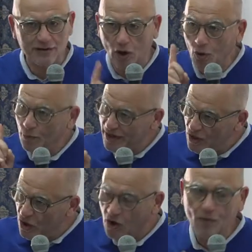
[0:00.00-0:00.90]
No, we
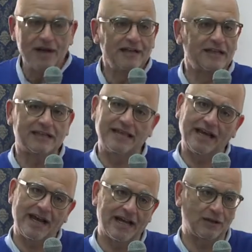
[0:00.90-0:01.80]
know that
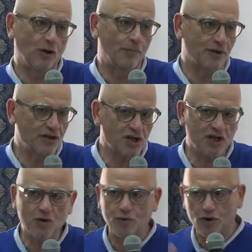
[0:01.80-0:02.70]
they had
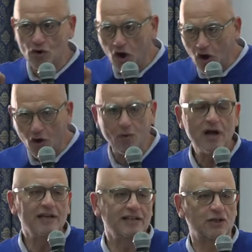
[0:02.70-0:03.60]
opposition. We know
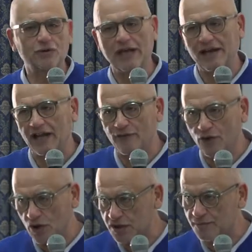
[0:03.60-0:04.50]
that they had
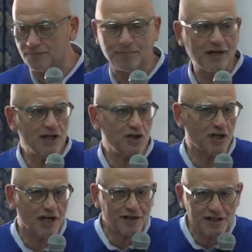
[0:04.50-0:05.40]
false
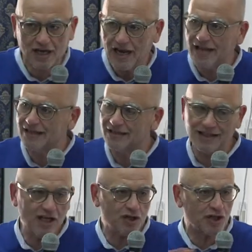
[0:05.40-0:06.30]
preachers and
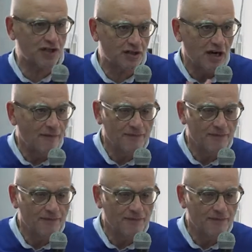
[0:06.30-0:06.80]
teachers